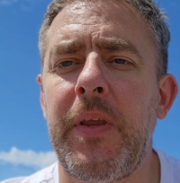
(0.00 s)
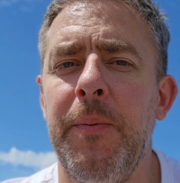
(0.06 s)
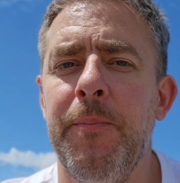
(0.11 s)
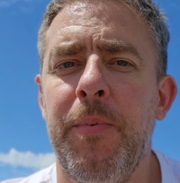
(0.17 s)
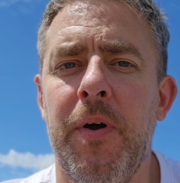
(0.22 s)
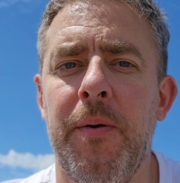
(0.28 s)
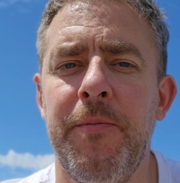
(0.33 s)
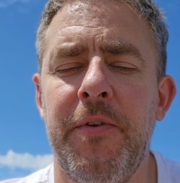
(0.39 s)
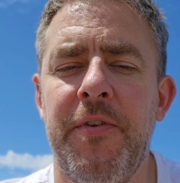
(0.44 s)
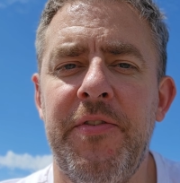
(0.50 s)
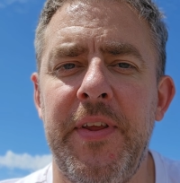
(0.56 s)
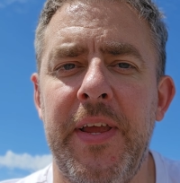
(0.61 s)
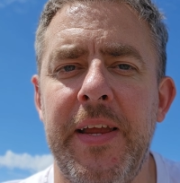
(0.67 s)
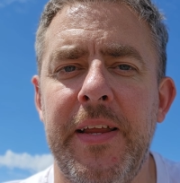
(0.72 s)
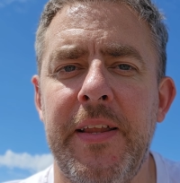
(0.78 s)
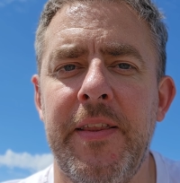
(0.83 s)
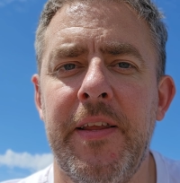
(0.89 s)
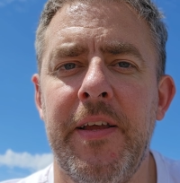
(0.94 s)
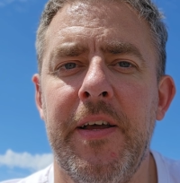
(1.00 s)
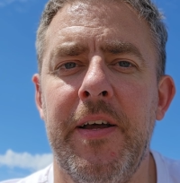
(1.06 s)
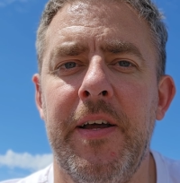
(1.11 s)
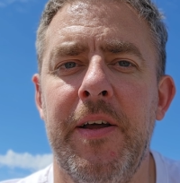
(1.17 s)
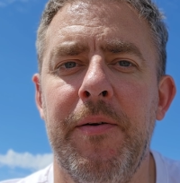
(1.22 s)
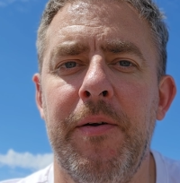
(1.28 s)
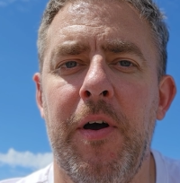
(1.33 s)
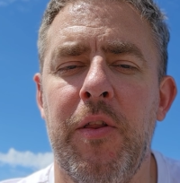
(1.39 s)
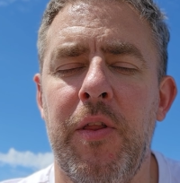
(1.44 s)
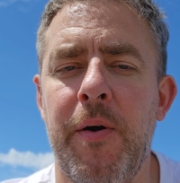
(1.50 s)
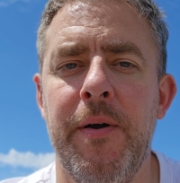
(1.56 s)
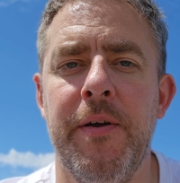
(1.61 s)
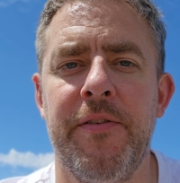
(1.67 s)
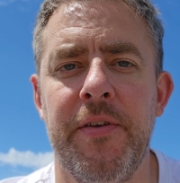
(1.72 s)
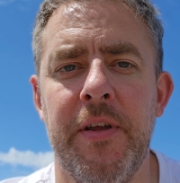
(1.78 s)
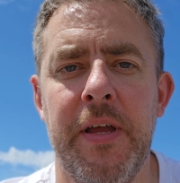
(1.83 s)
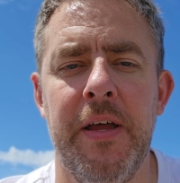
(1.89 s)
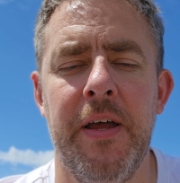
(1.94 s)
But I'm just saying that although
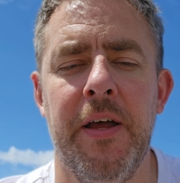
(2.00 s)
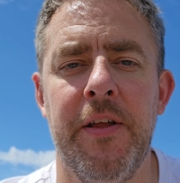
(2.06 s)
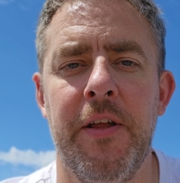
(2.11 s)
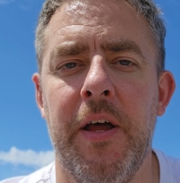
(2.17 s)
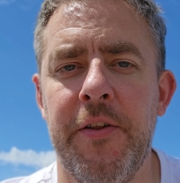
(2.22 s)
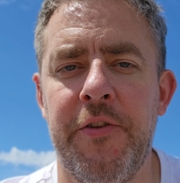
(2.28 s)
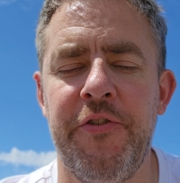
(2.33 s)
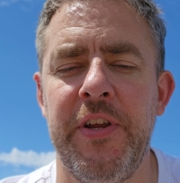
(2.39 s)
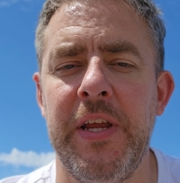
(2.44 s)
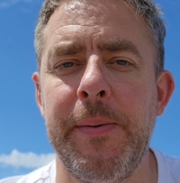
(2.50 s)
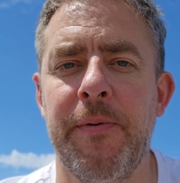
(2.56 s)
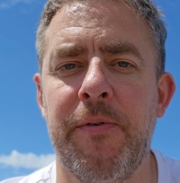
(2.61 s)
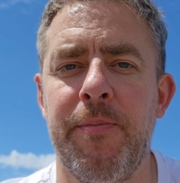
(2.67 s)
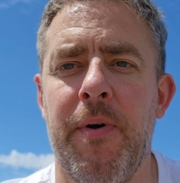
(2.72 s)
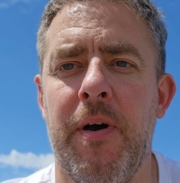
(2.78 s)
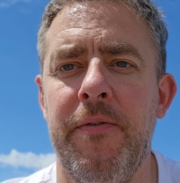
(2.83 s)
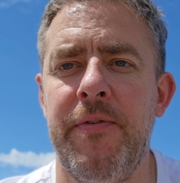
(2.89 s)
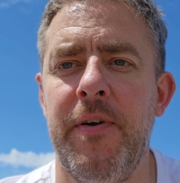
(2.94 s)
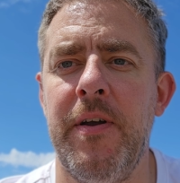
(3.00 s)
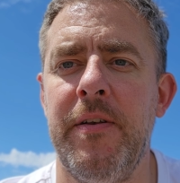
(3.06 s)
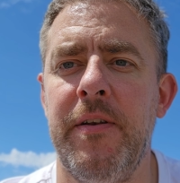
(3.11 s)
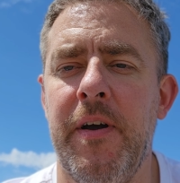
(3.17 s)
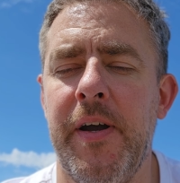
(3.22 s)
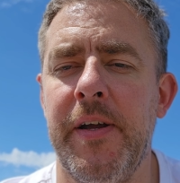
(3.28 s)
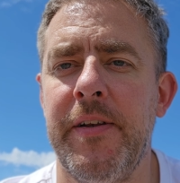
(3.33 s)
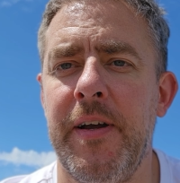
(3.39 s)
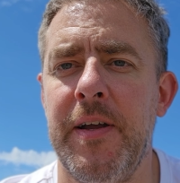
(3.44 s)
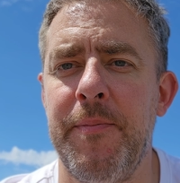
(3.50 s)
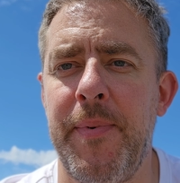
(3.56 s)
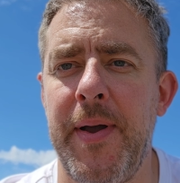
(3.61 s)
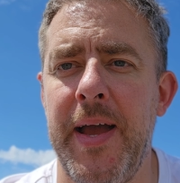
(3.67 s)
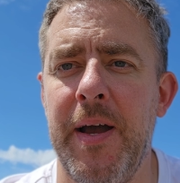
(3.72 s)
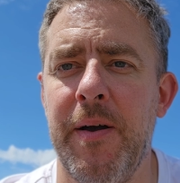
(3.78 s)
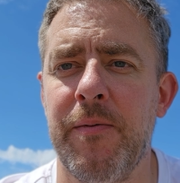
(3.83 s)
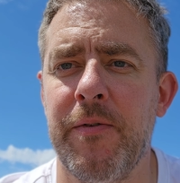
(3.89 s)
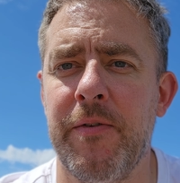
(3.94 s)
it's a cheap smartphone,
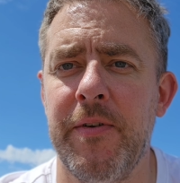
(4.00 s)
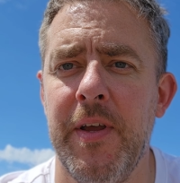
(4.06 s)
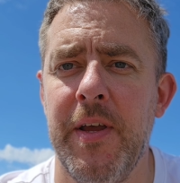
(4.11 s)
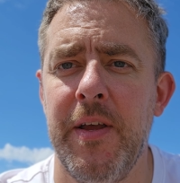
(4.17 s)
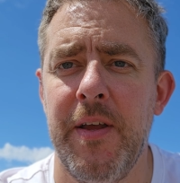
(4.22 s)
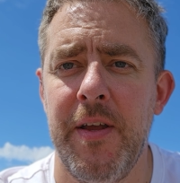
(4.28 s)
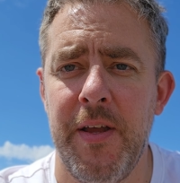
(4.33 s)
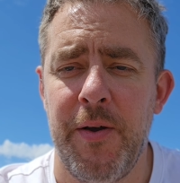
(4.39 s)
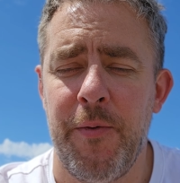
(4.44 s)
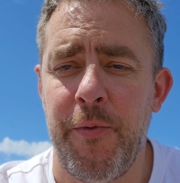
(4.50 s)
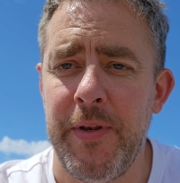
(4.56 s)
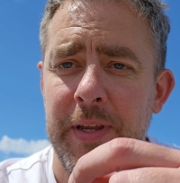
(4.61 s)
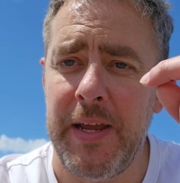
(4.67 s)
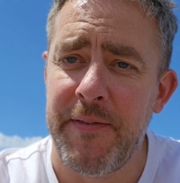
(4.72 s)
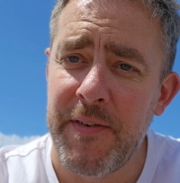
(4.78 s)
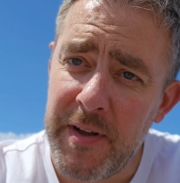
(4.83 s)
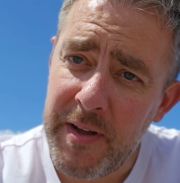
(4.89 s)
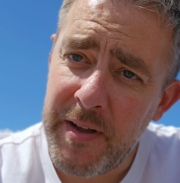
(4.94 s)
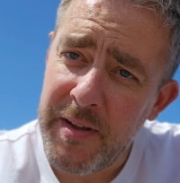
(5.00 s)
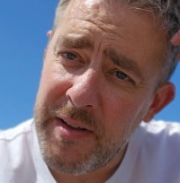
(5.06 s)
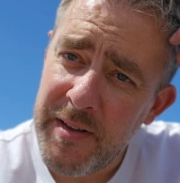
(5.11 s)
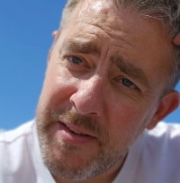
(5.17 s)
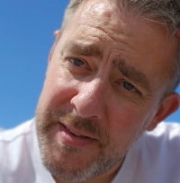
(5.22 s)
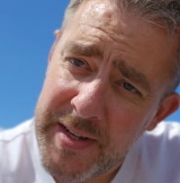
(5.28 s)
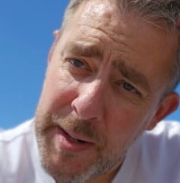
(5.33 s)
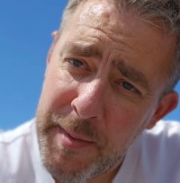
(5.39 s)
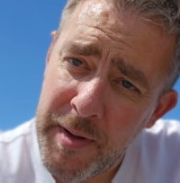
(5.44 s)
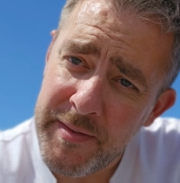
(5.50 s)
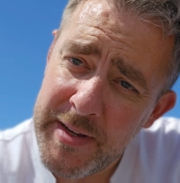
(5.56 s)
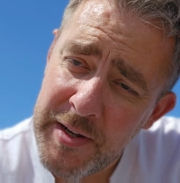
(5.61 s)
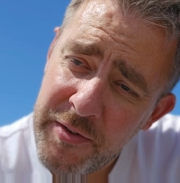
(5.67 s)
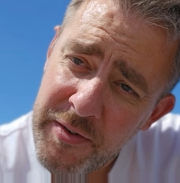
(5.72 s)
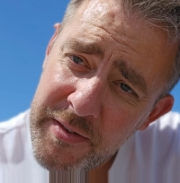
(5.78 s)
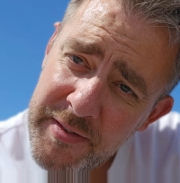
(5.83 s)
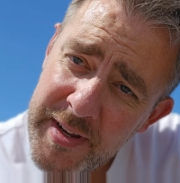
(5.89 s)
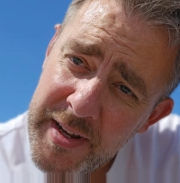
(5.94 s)
£99, when you have a
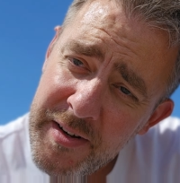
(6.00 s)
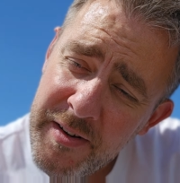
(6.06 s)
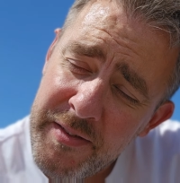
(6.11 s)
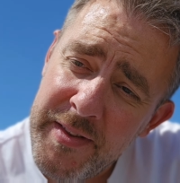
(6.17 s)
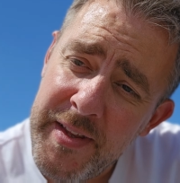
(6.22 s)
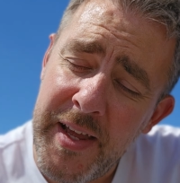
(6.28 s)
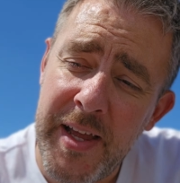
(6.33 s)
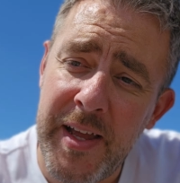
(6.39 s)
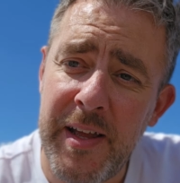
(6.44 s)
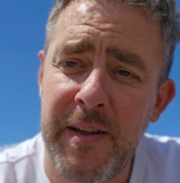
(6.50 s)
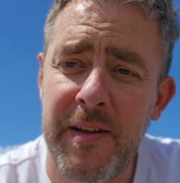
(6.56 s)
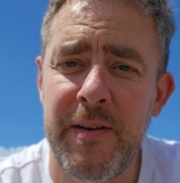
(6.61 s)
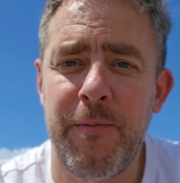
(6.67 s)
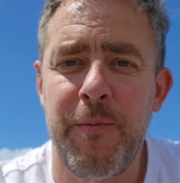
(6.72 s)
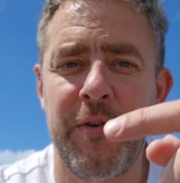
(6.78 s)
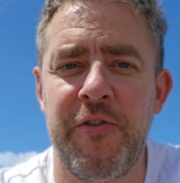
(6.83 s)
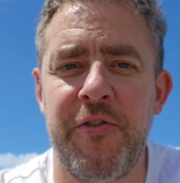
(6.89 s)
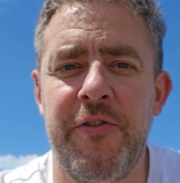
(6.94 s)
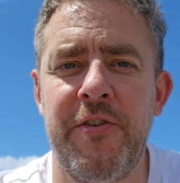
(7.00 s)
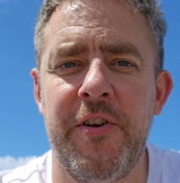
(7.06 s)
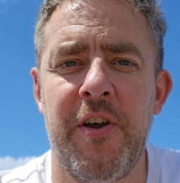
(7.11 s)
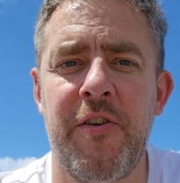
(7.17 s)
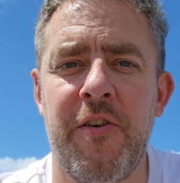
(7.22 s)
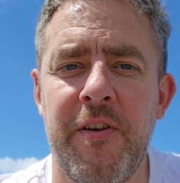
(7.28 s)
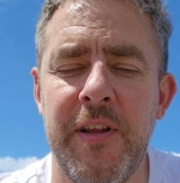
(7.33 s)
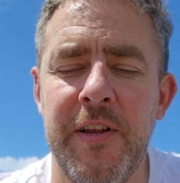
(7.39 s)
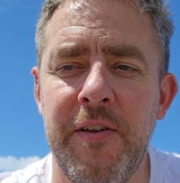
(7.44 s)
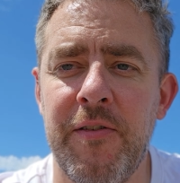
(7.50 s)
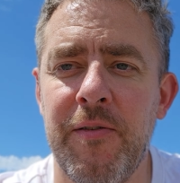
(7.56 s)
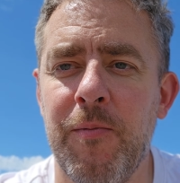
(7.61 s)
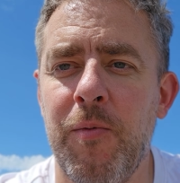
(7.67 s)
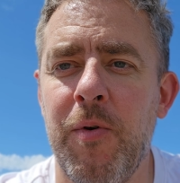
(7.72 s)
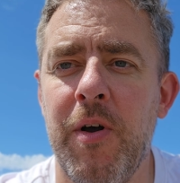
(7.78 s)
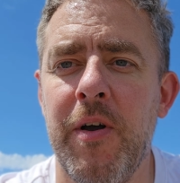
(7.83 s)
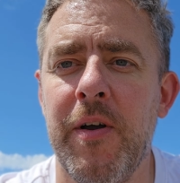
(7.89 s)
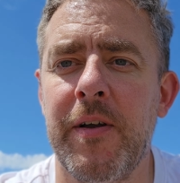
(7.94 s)
stabilisation setting on there, which you turn on and it doesn't
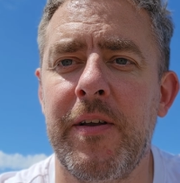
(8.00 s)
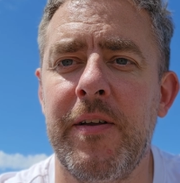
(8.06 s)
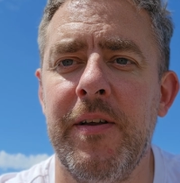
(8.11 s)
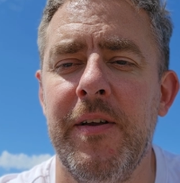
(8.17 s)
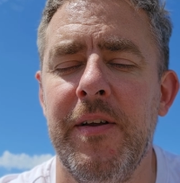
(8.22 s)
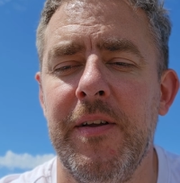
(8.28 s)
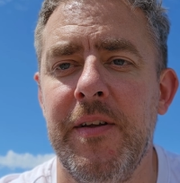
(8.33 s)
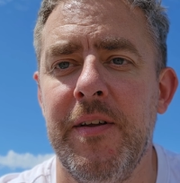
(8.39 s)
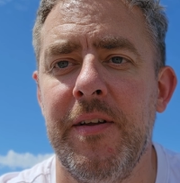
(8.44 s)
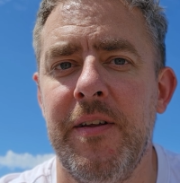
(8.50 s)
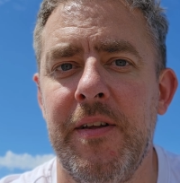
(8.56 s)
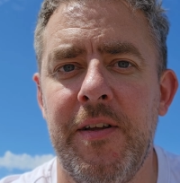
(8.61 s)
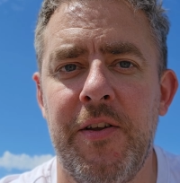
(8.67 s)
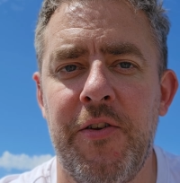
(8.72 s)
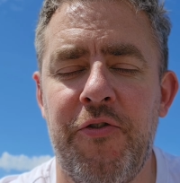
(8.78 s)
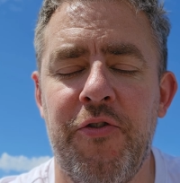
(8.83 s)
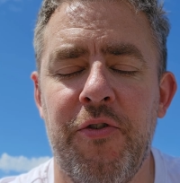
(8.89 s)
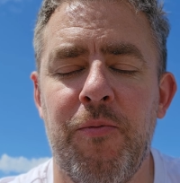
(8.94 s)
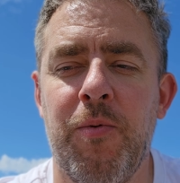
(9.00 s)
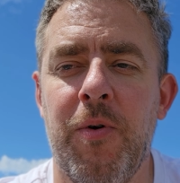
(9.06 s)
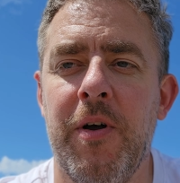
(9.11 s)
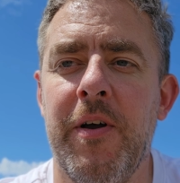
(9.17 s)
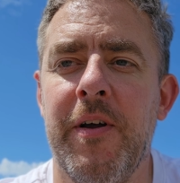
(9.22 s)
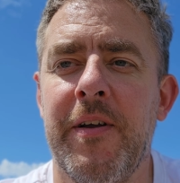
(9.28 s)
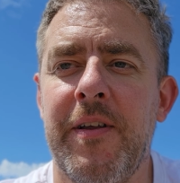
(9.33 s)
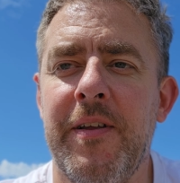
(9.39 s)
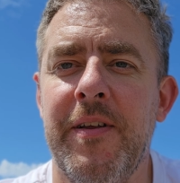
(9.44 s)
work, it should work.